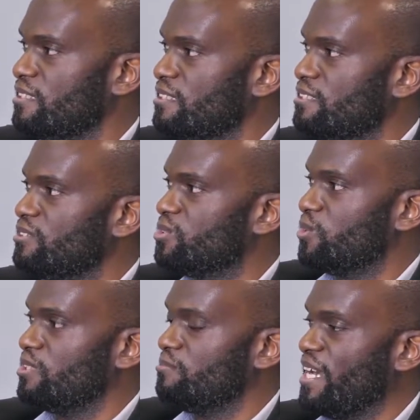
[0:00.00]

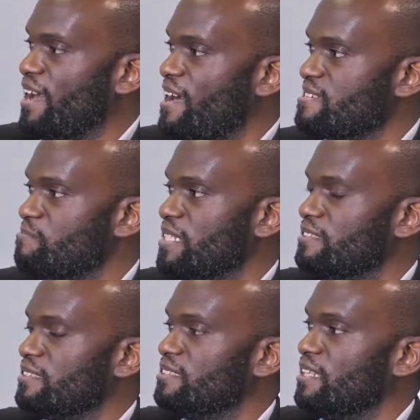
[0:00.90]
sold by us, but
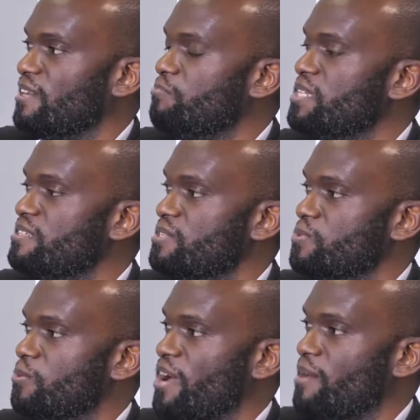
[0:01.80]
it is a business
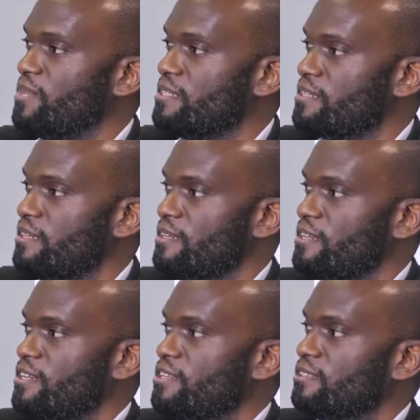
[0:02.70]
requirement.
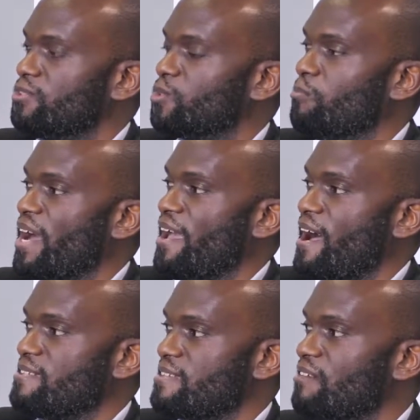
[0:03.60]
So by
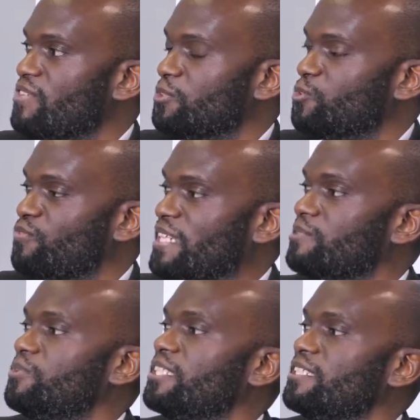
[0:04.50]
us having to
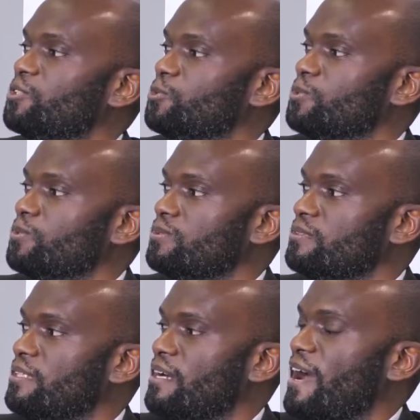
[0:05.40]
first bring it to
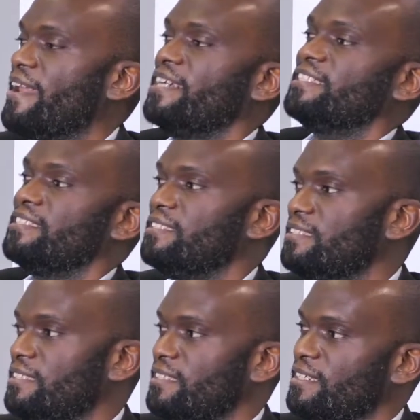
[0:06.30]
an
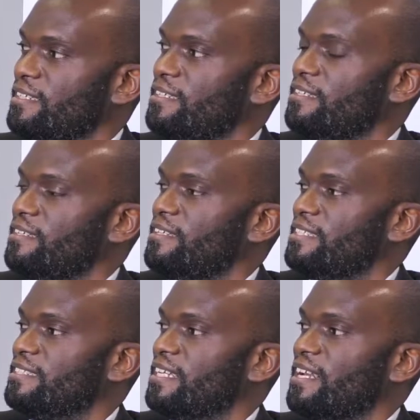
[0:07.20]
ICD,
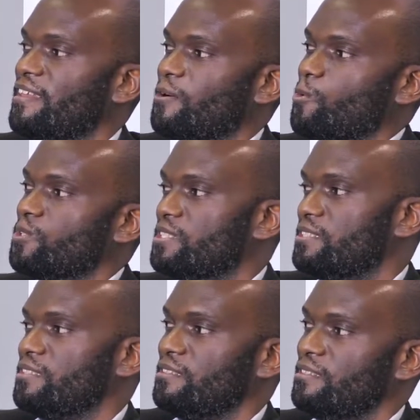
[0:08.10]
that is another
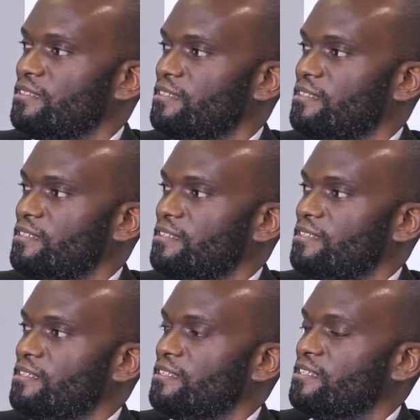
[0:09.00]
cost
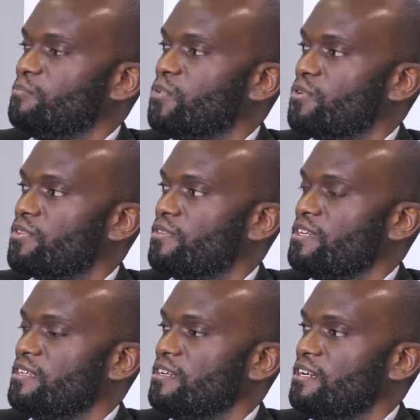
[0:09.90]
in both
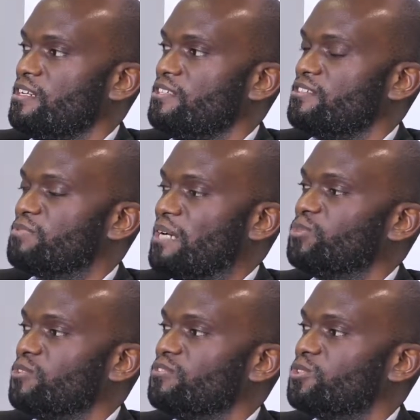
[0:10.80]
in
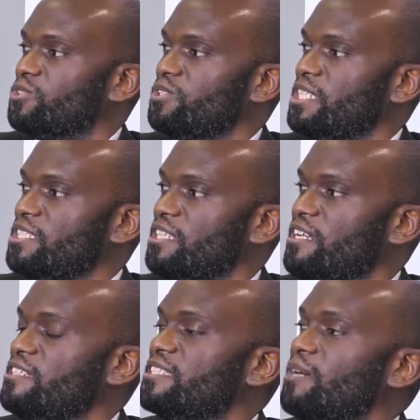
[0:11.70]
terms of storage
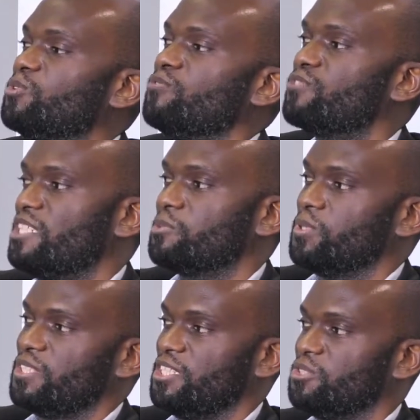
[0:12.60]
and in terms of
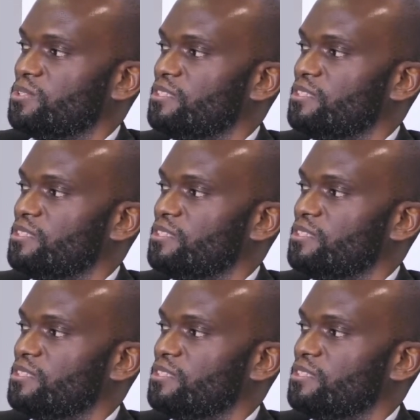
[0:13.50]
transportation.